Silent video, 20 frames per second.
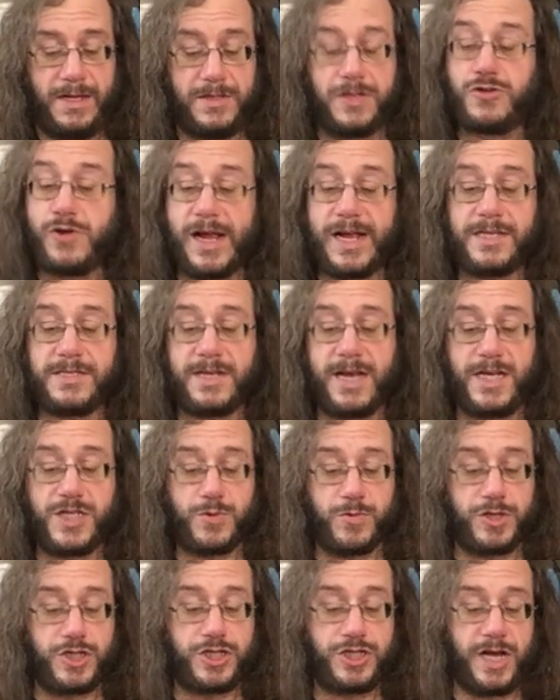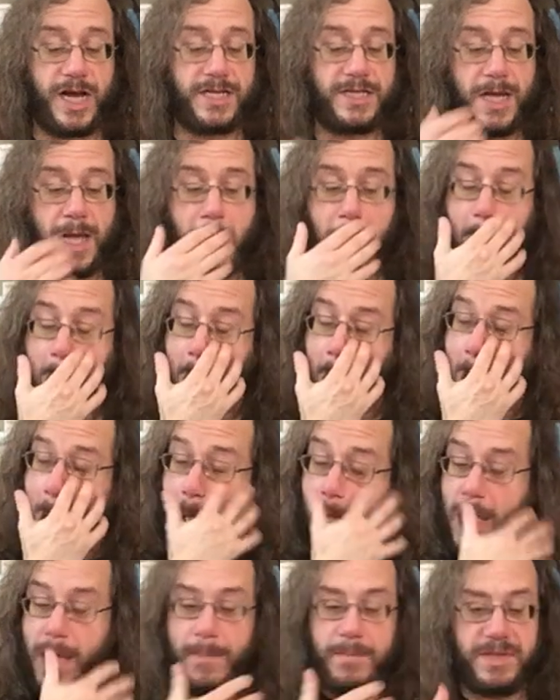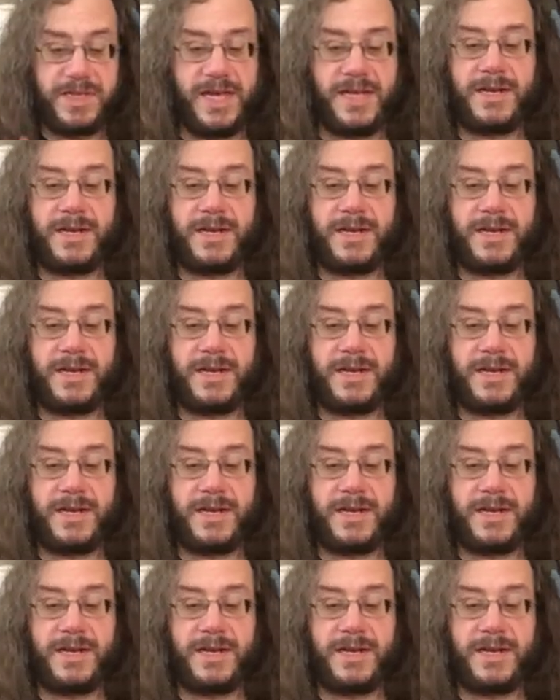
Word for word: The dragon's eyes were shut, but